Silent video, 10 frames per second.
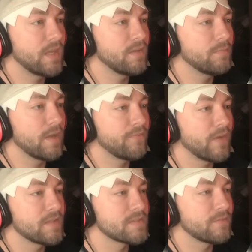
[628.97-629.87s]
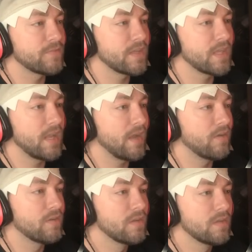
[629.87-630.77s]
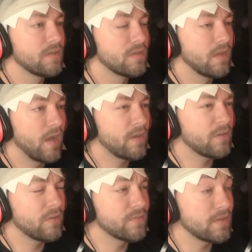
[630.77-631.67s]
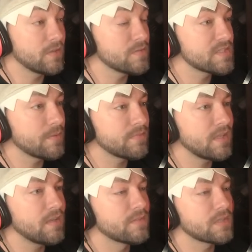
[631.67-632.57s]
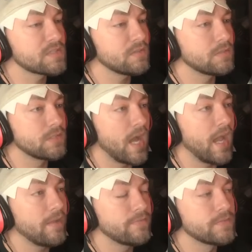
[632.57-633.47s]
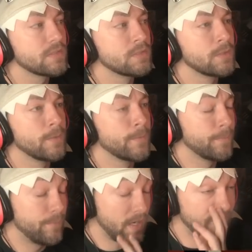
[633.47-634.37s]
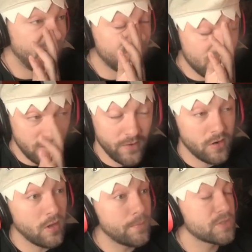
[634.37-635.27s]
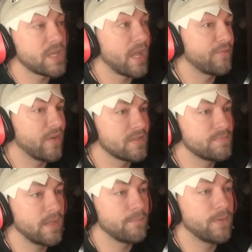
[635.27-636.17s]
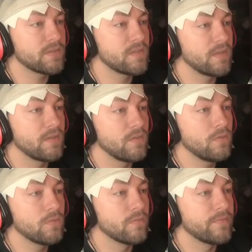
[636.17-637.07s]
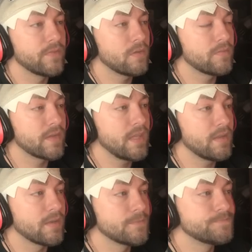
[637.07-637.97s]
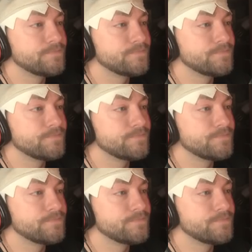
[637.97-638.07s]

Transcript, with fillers: I know my friends are freaking out. I don't know if they're doing something, if they're still alive, but I found one of our lumberjack friends being put to... Ooh, they're over here.